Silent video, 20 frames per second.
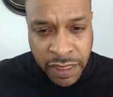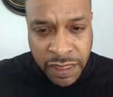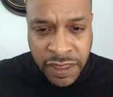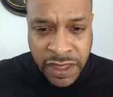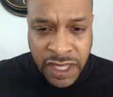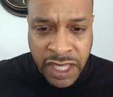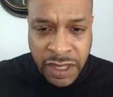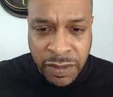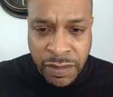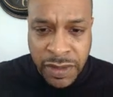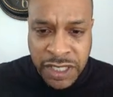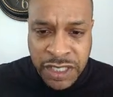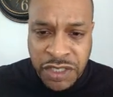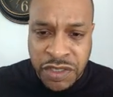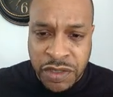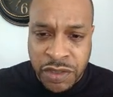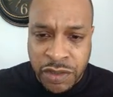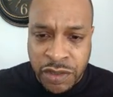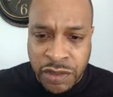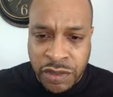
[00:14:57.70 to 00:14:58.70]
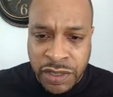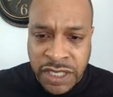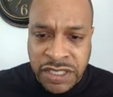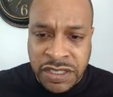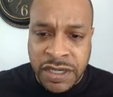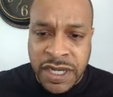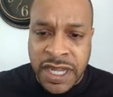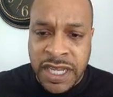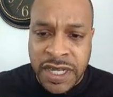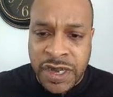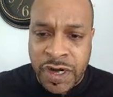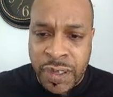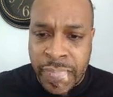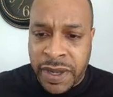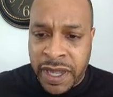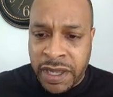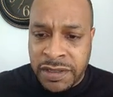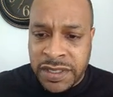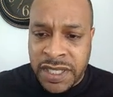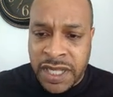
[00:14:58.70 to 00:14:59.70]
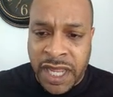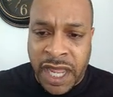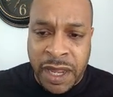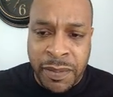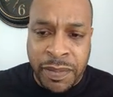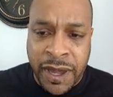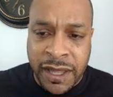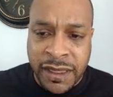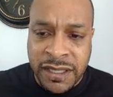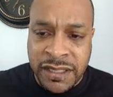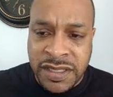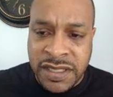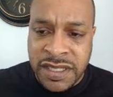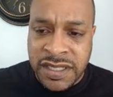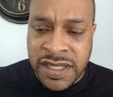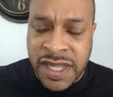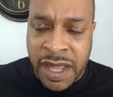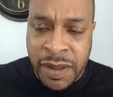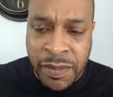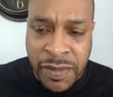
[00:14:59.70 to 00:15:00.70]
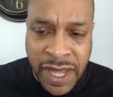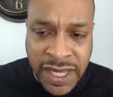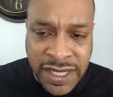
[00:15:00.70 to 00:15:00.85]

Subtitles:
the Metro International Biotech hypothesis that